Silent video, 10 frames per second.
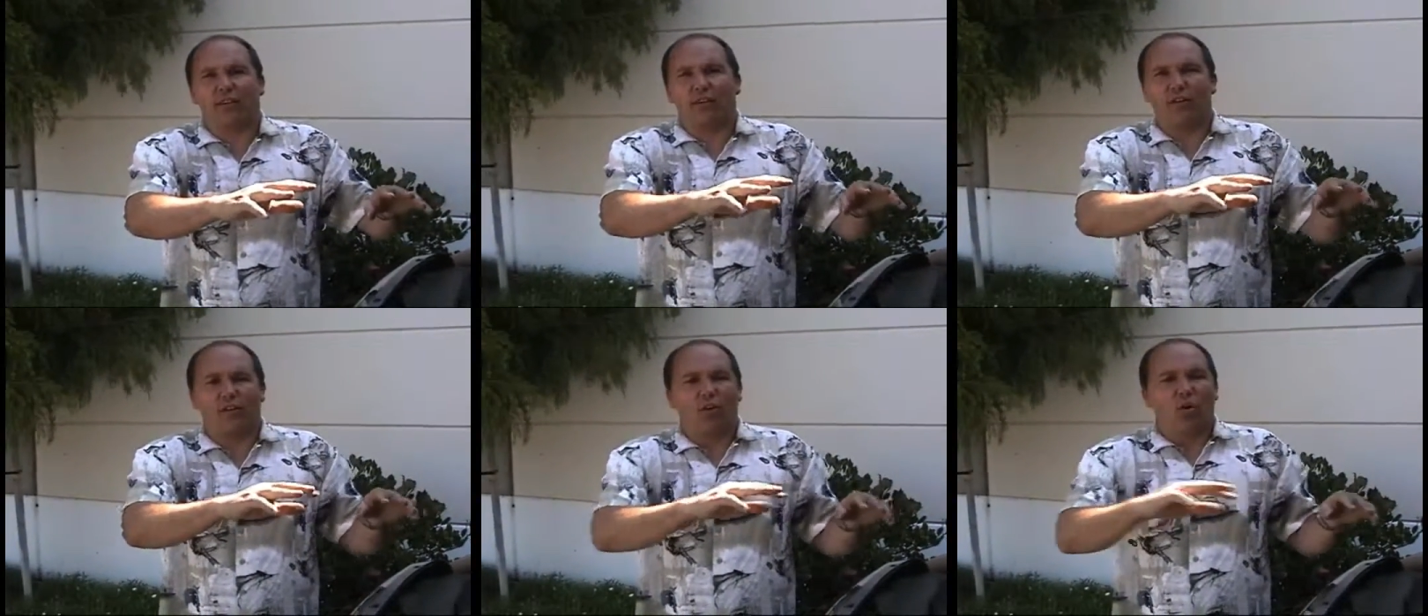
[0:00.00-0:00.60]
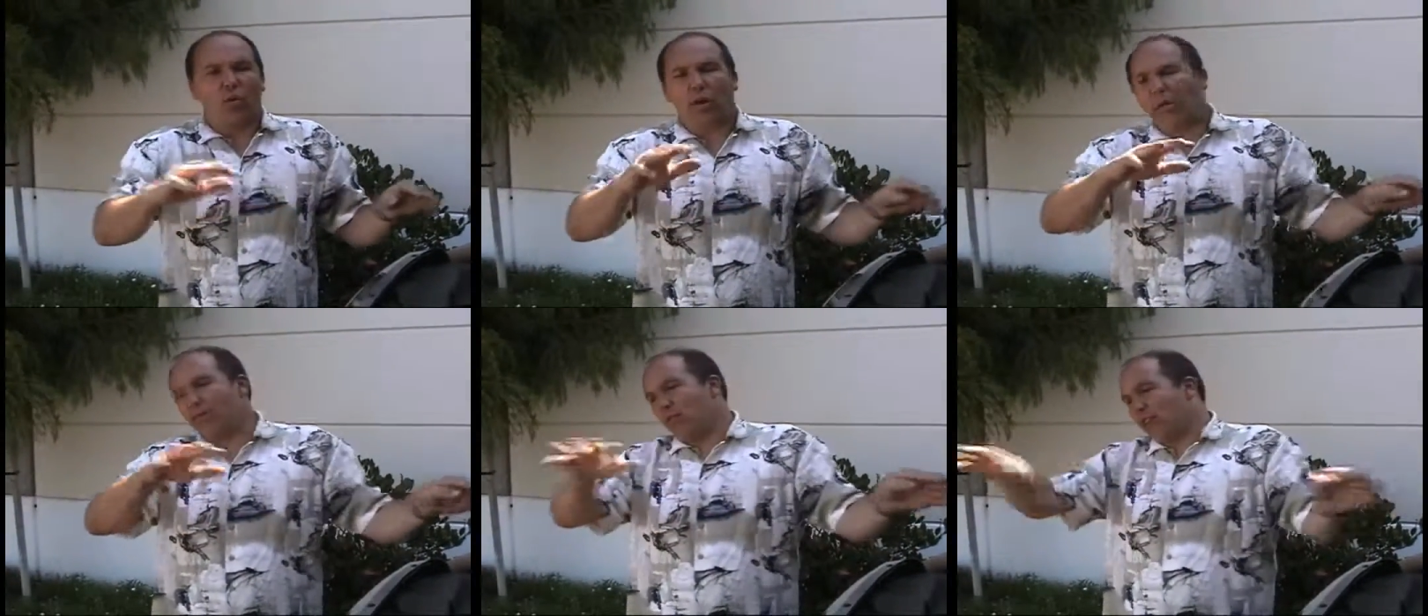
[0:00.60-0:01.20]
So why
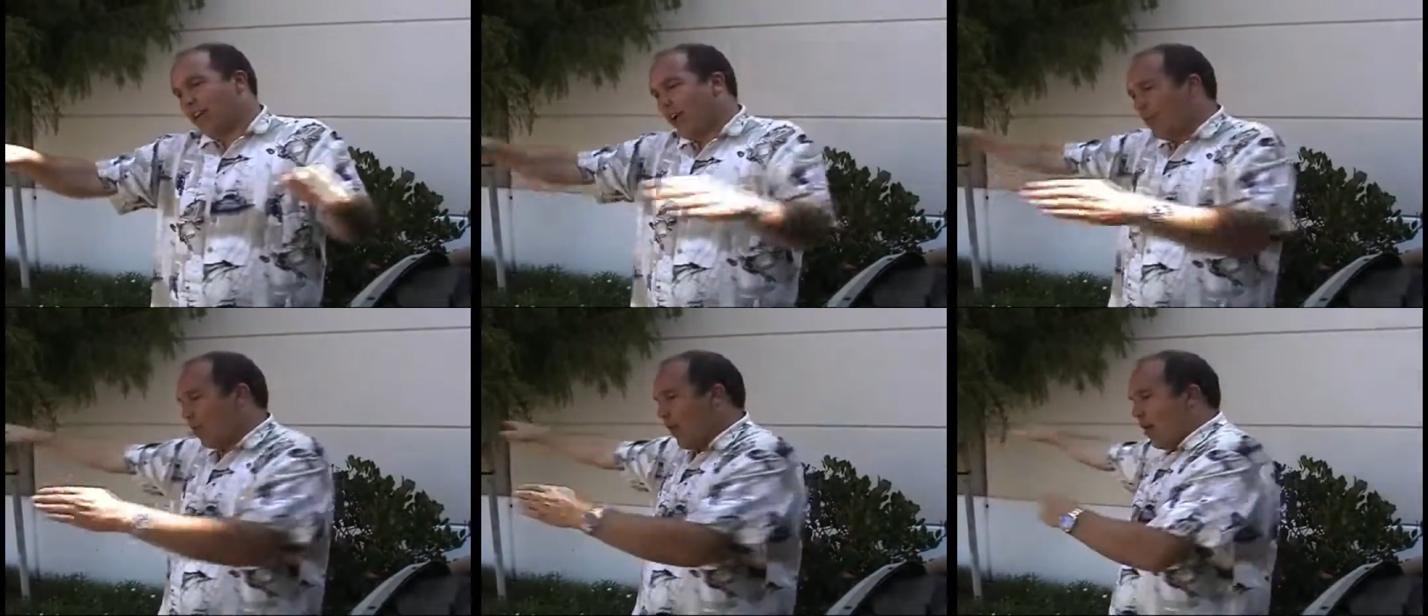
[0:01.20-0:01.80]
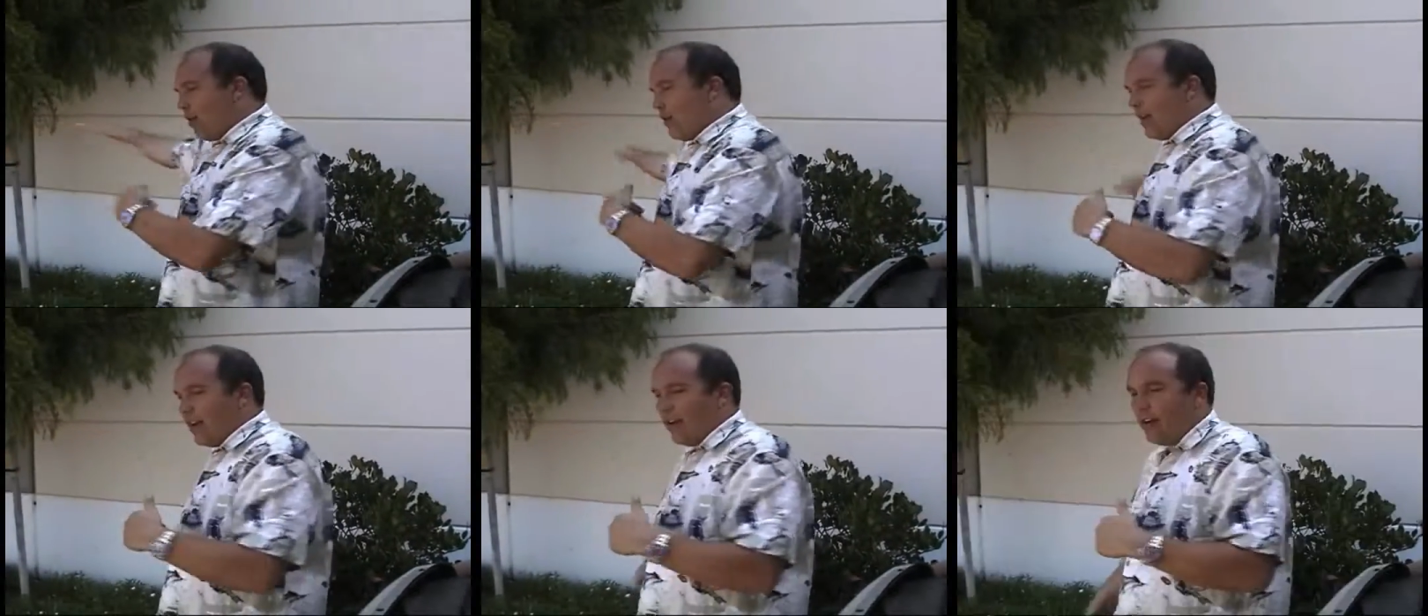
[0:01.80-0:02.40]
don't we move the camera around over
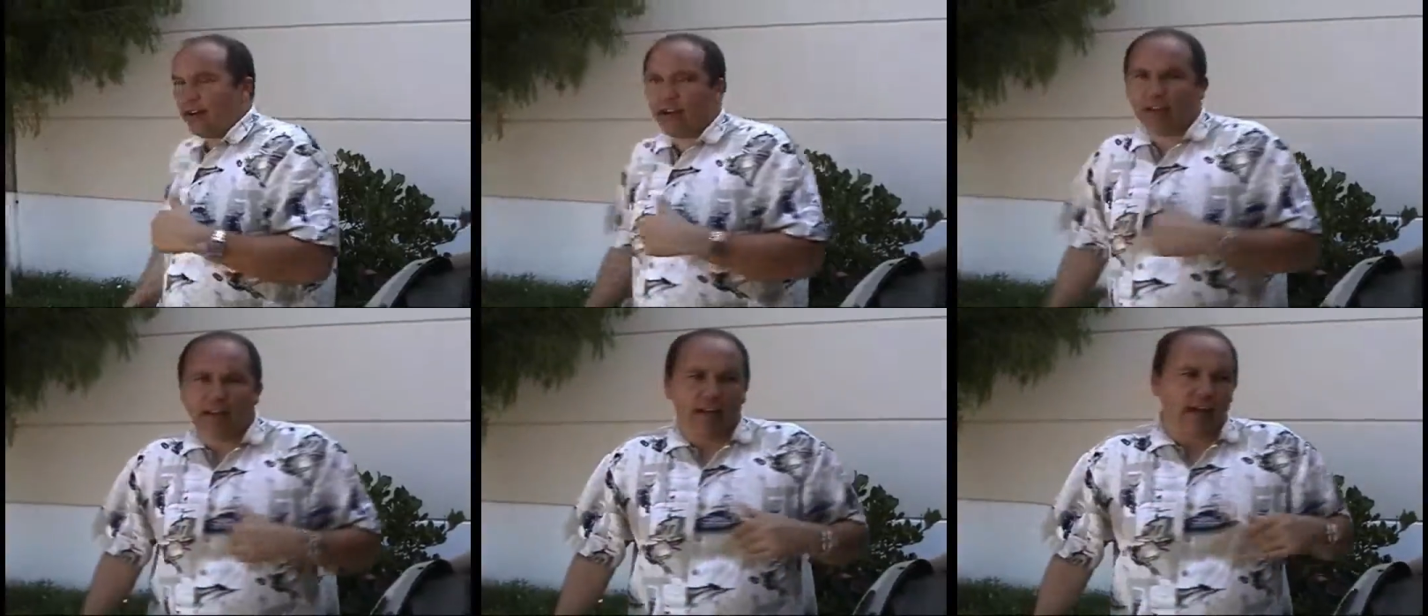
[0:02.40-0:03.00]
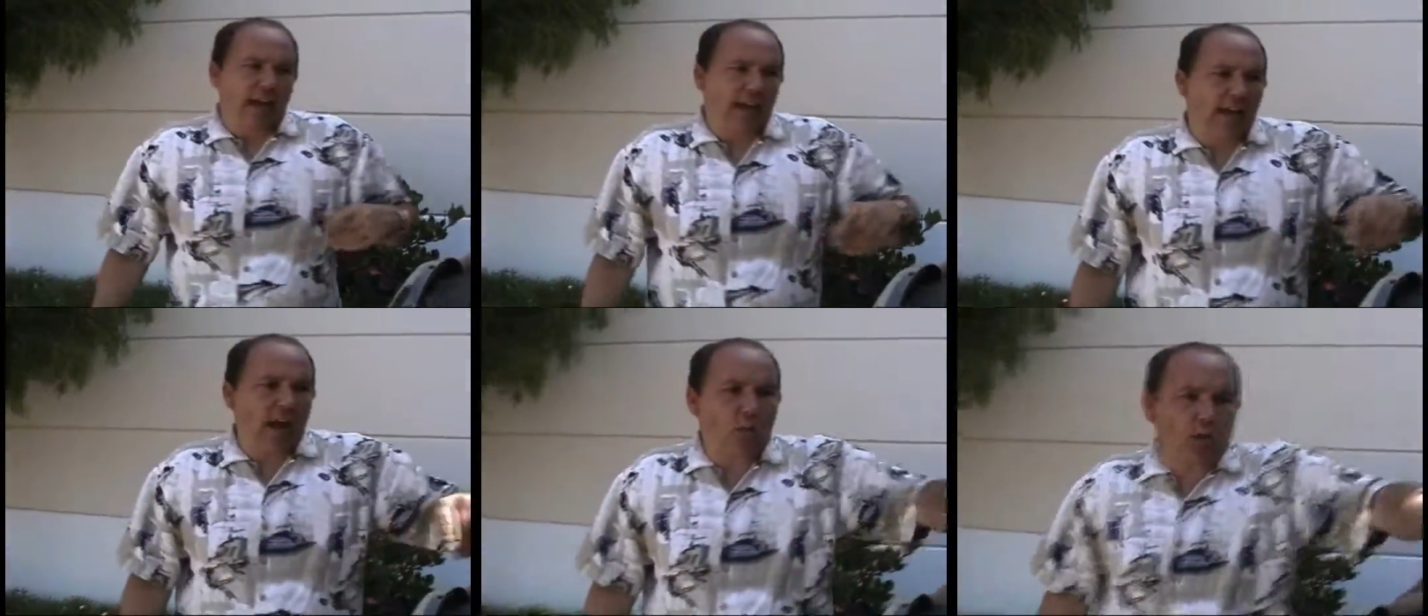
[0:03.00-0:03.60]
here,
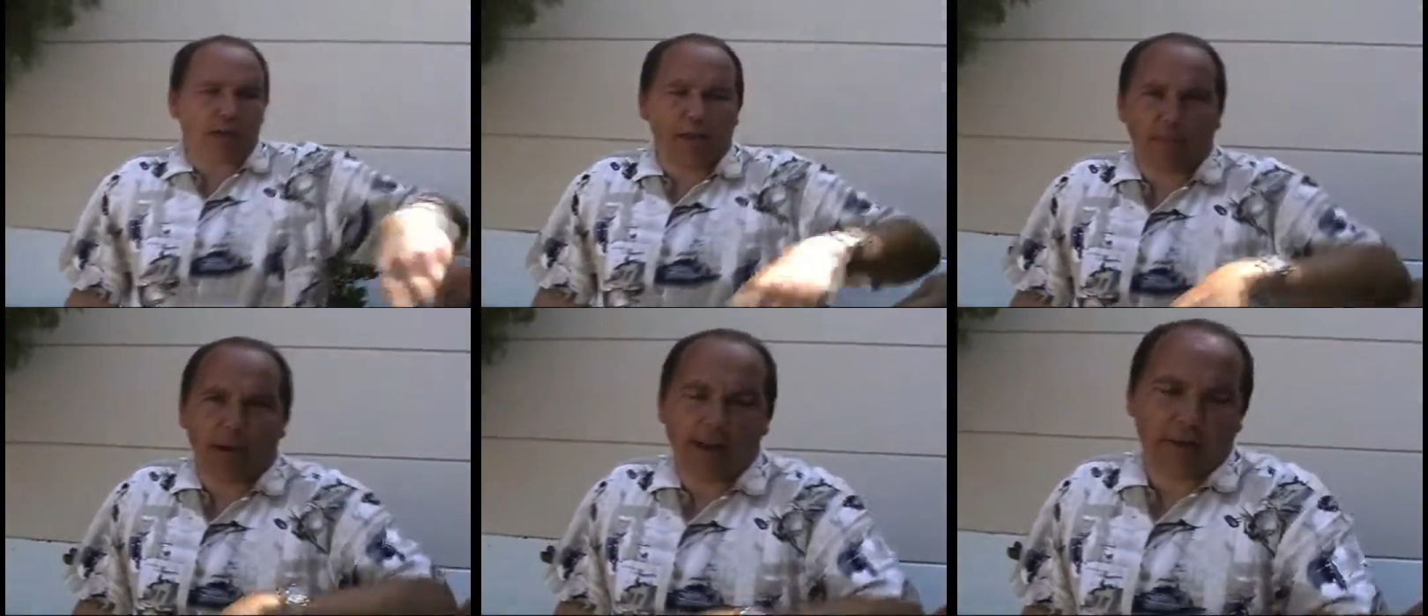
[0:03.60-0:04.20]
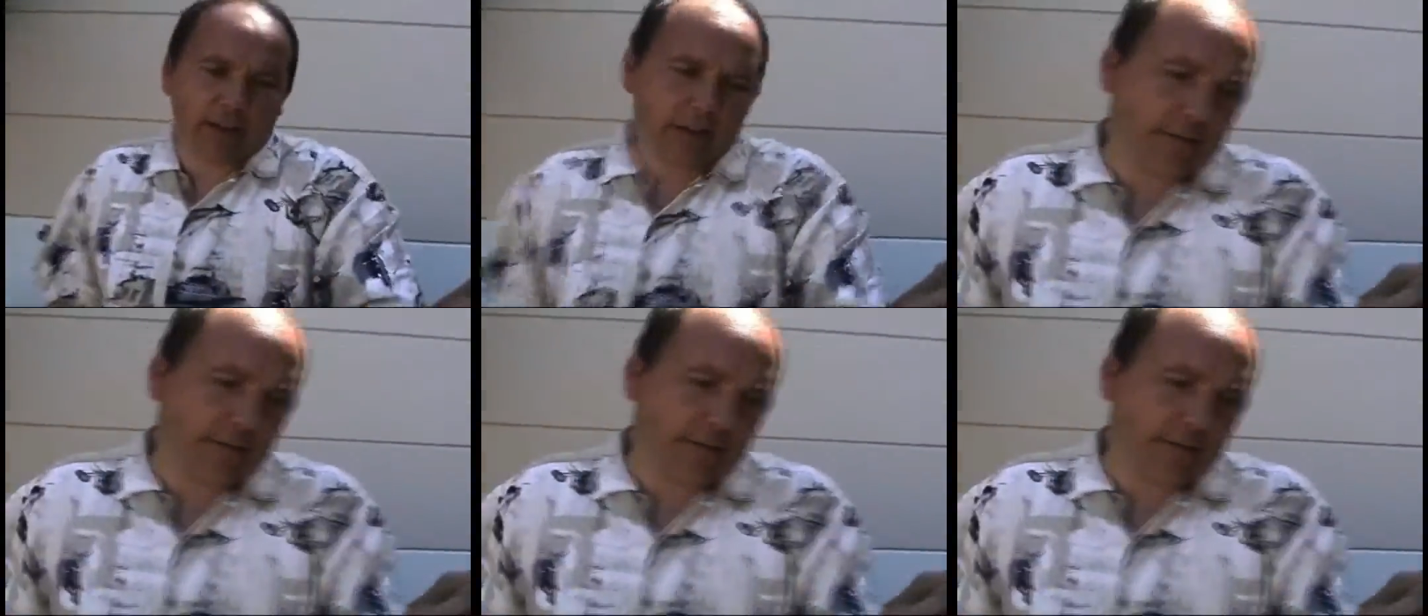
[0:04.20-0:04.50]
and I'll work on the battery.